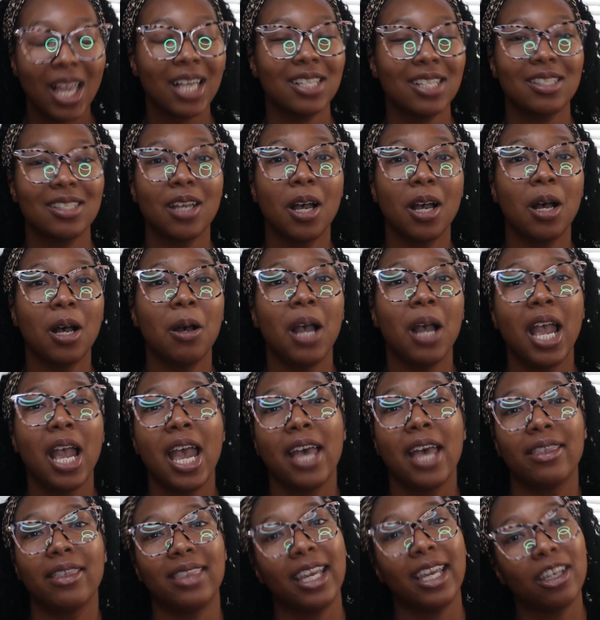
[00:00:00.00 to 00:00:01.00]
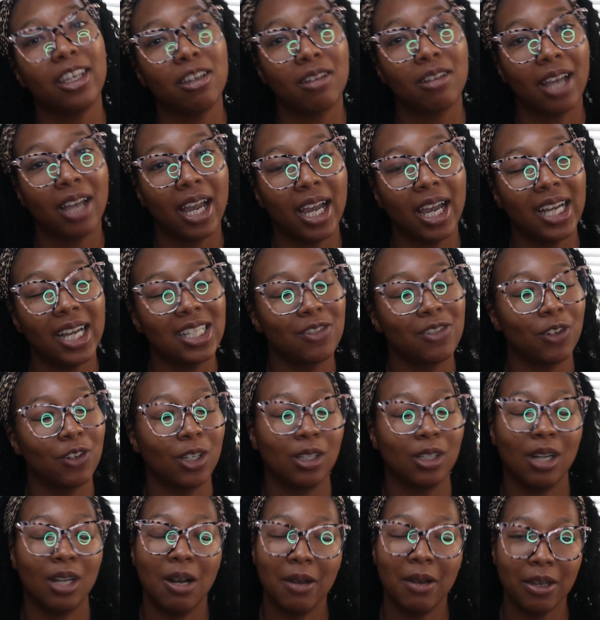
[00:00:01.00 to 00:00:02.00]
So thank you guys
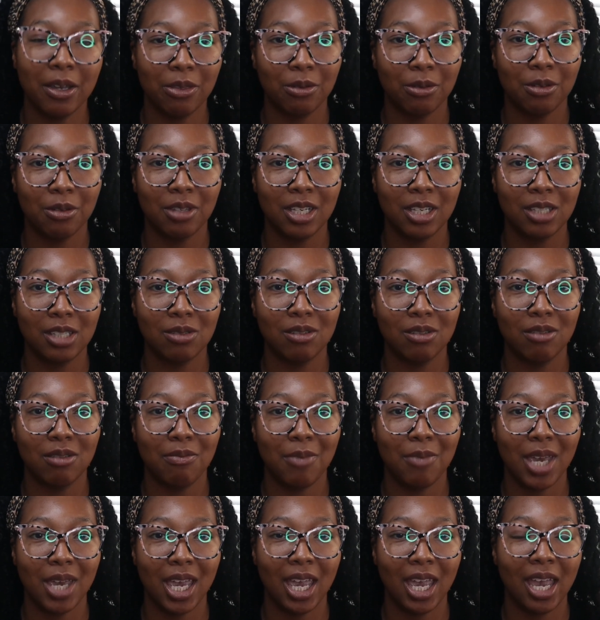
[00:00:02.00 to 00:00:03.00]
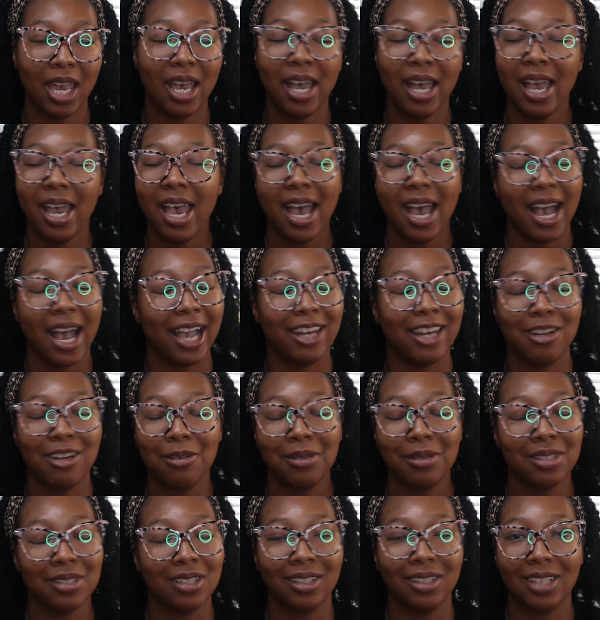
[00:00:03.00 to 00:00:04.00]
for going through this with me. I
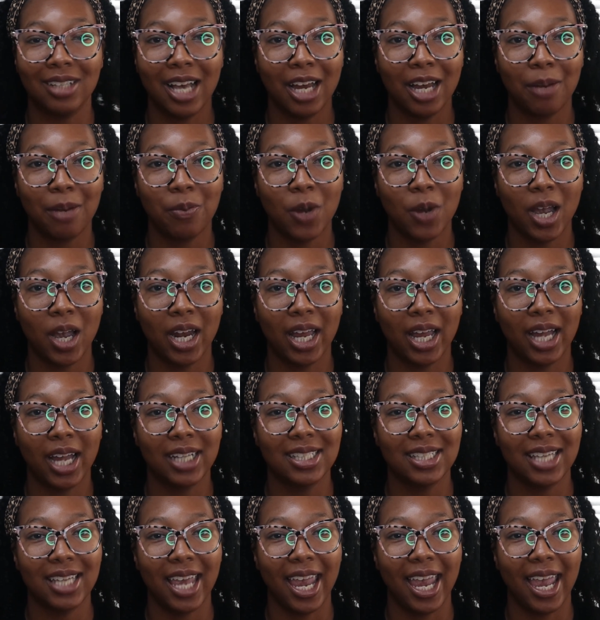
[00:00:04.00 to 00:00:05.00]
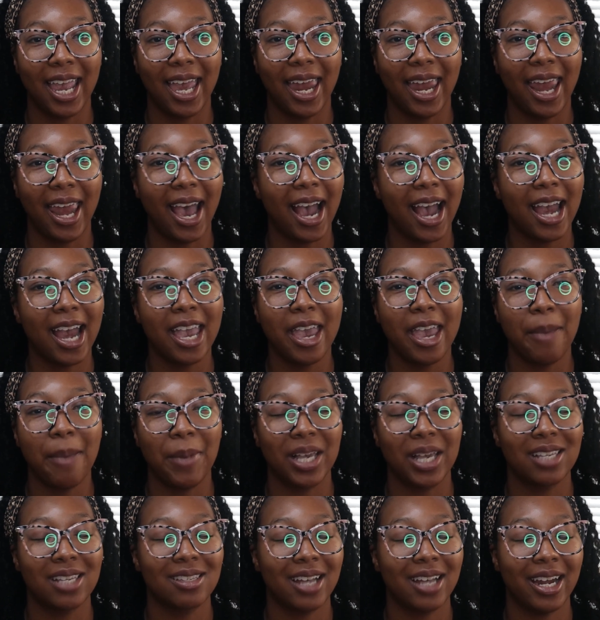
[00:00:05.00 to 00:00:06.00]
know it's a lot of product and I
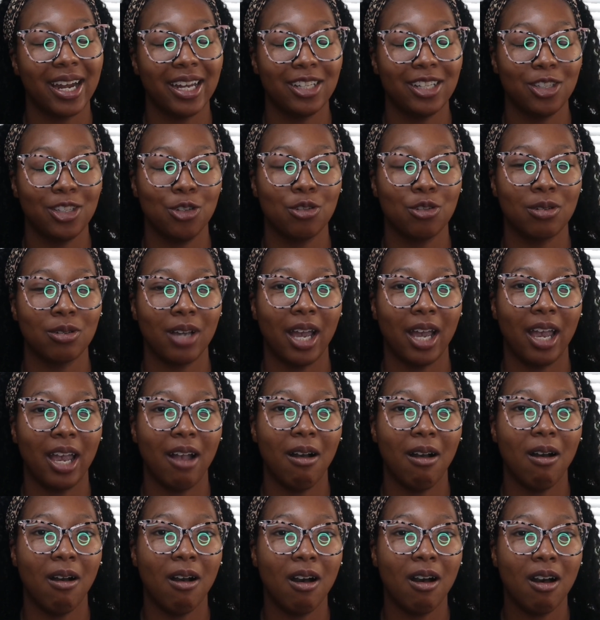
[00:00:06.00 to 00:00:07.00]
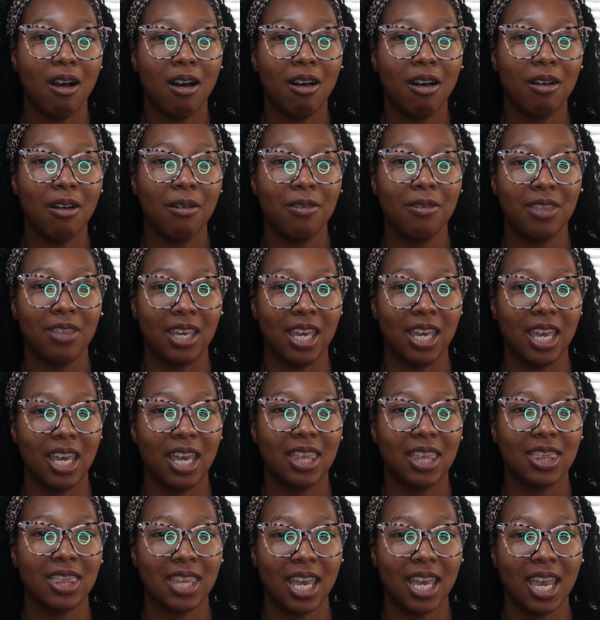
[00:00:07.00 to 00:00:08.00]
am excited to try all
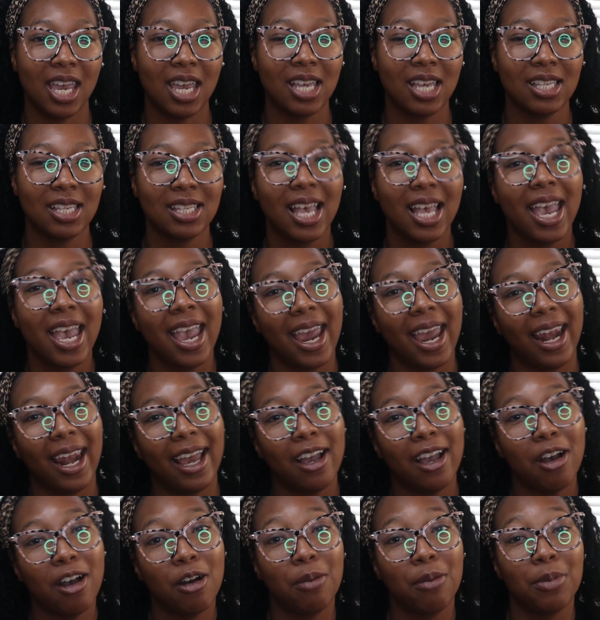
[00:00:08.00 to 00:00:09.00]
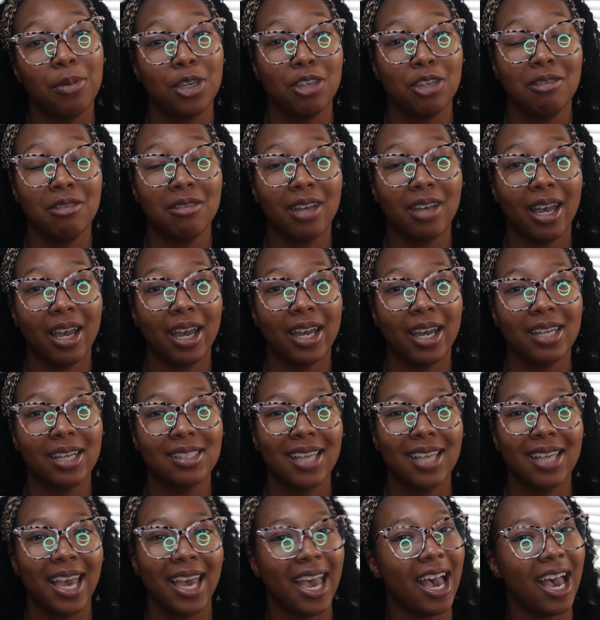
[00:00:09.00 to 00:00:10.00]
the things, and I hope you
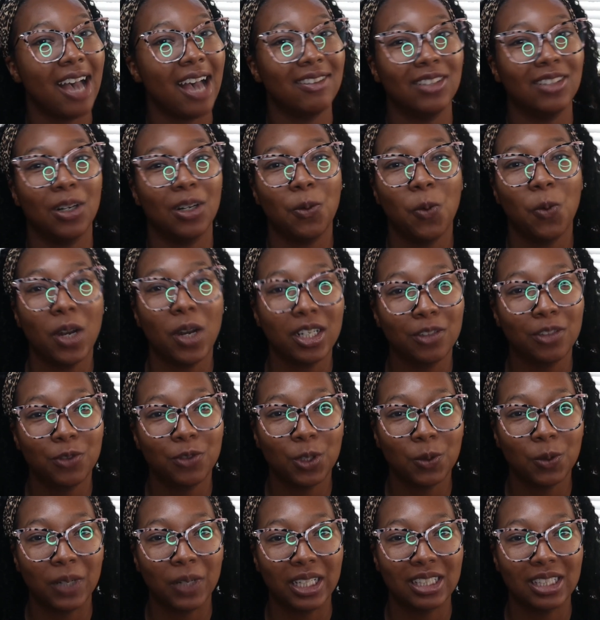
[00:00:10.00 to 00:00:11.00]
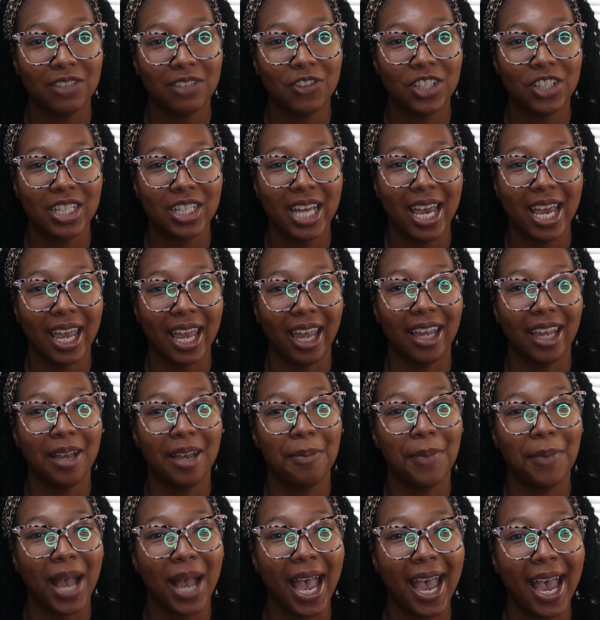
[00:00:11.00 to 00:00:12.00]
guys have a wonderful rest of your day.
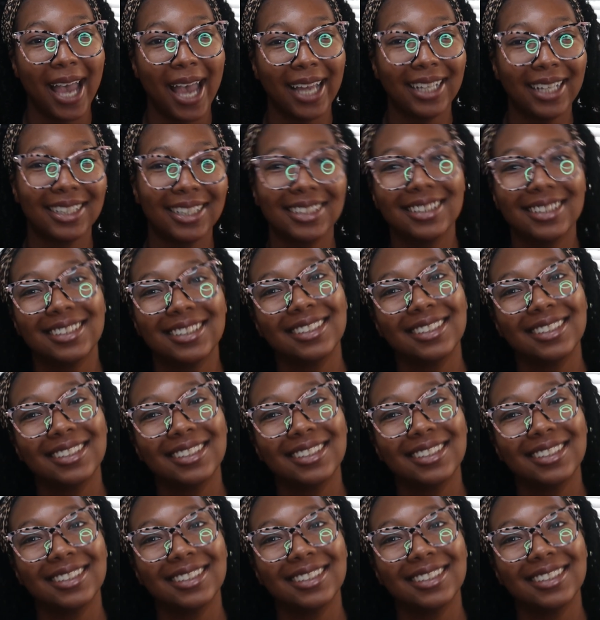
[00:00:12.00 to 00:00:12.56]
Bye.